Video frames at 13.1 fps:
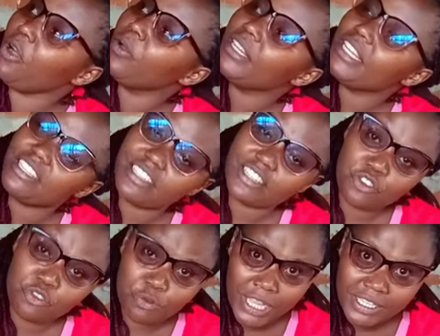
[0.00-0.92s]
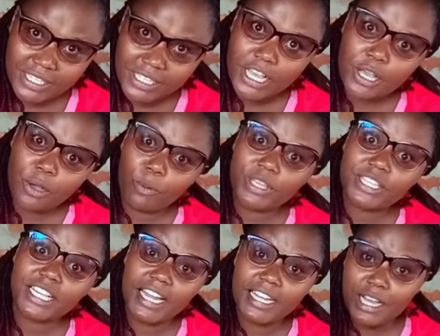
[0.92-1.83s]
these strings which
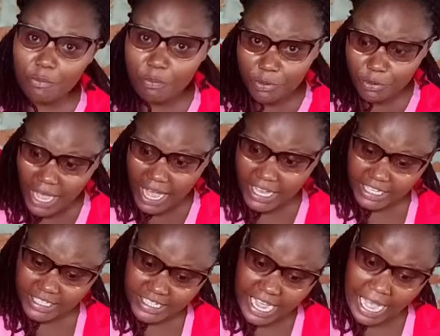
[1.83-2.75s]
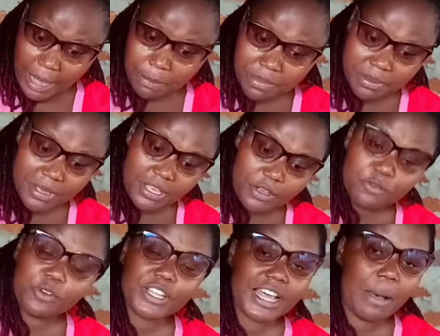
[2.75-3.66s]
can help you hang it up
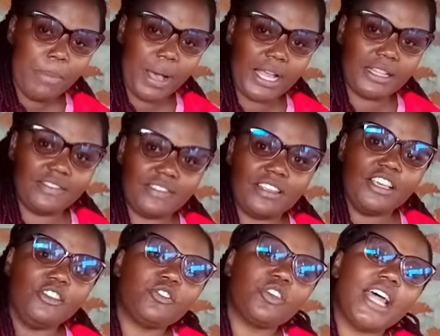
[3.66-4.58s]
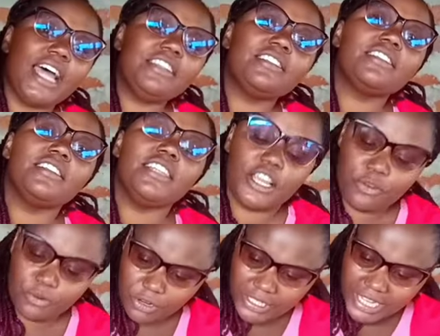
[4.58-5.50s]
for the birds so that they
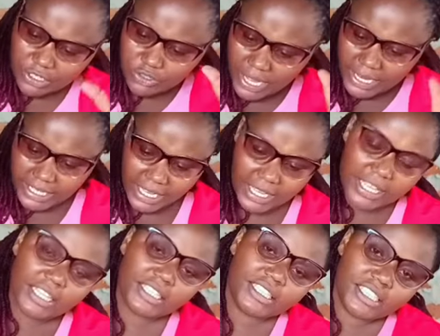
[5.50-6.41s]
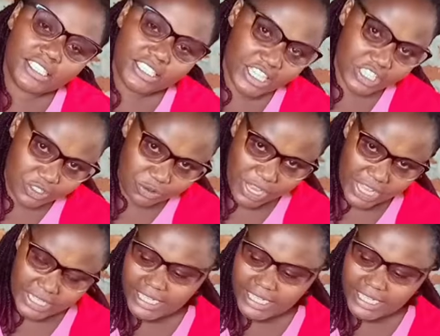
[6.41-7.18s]
do not actually destroy it.